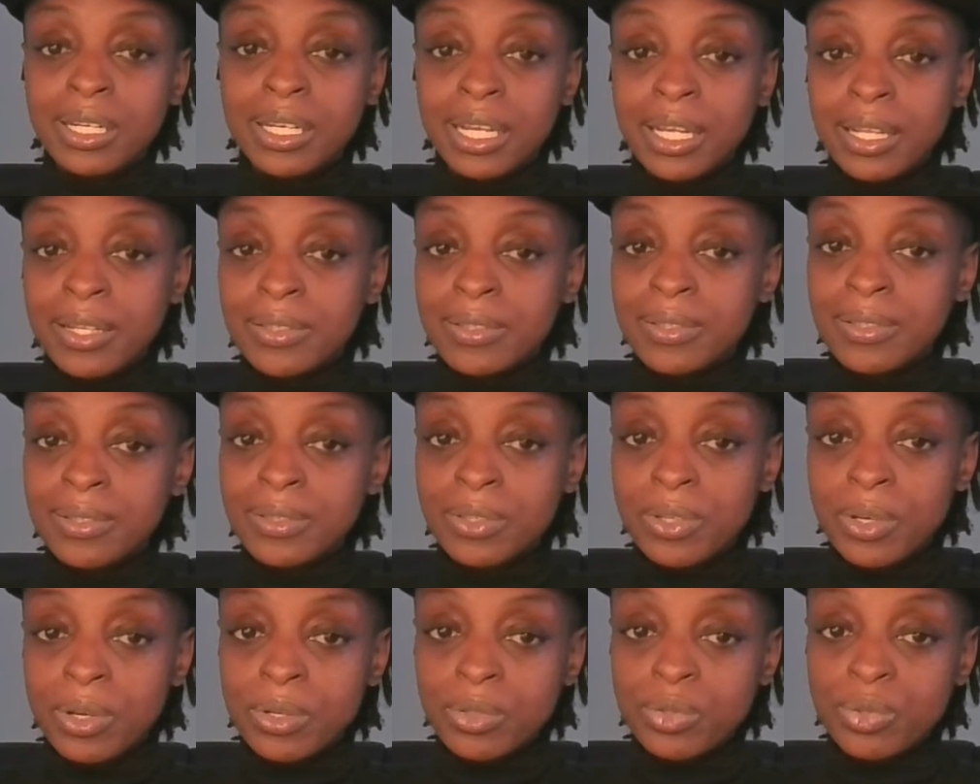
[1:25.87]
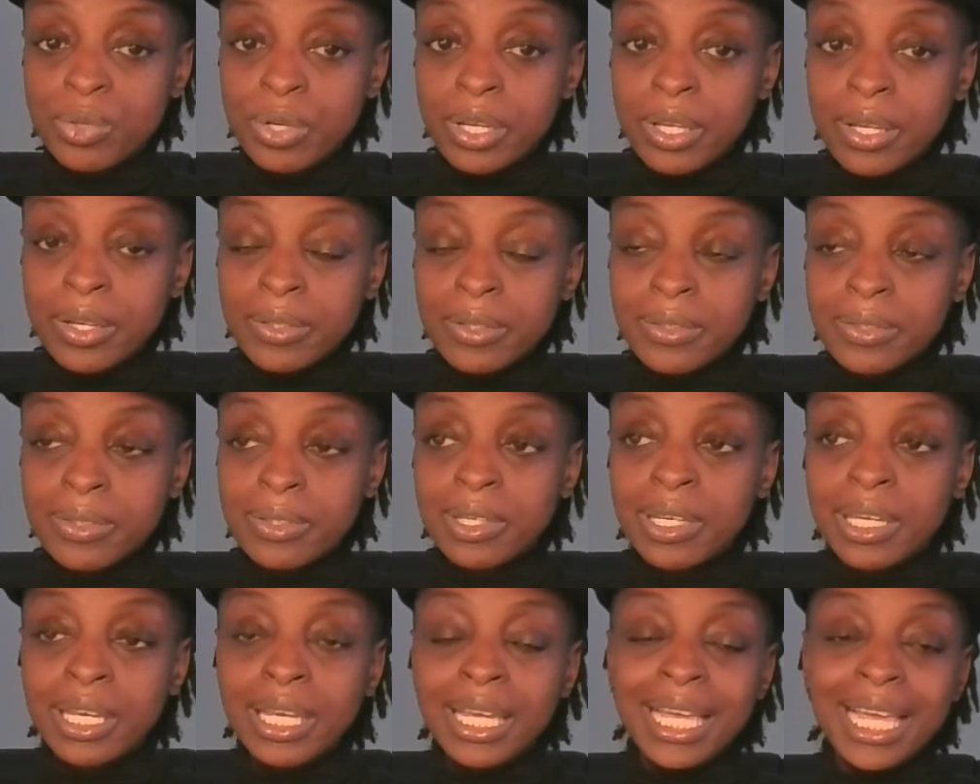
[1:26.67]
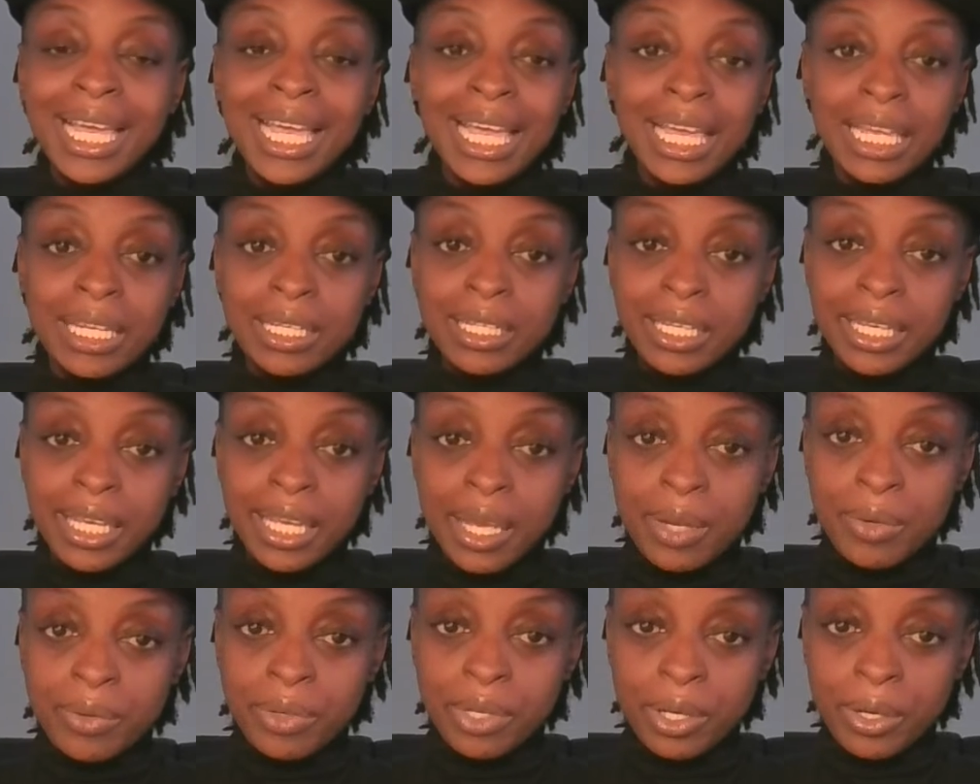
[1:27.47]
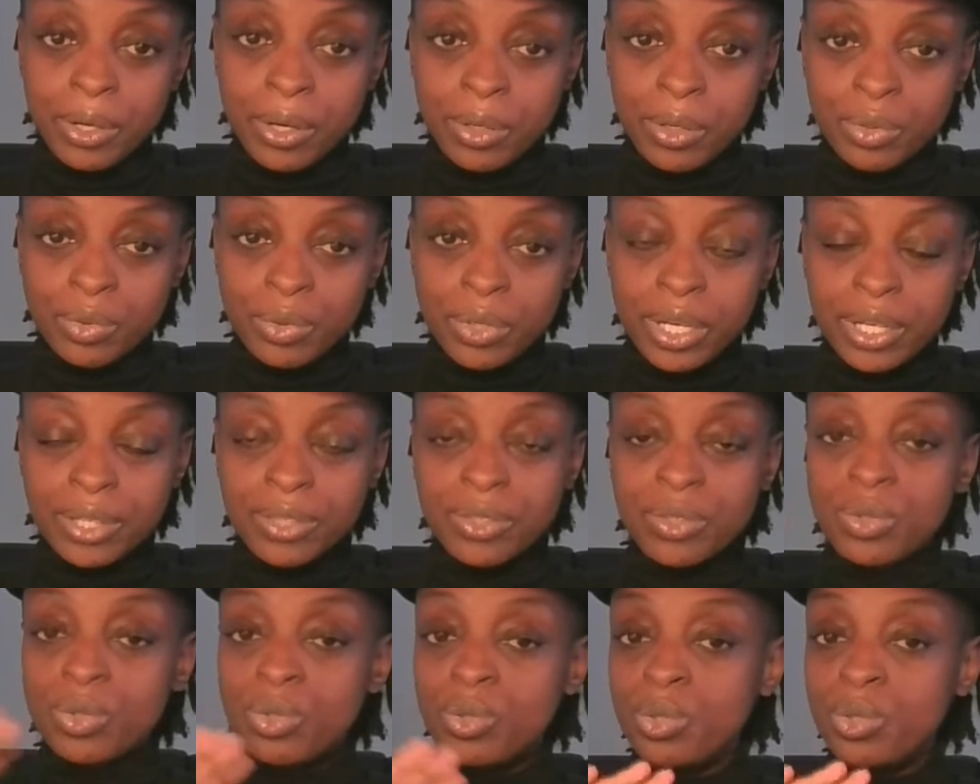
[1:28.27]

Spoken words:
analysis contracts and accounting contracts.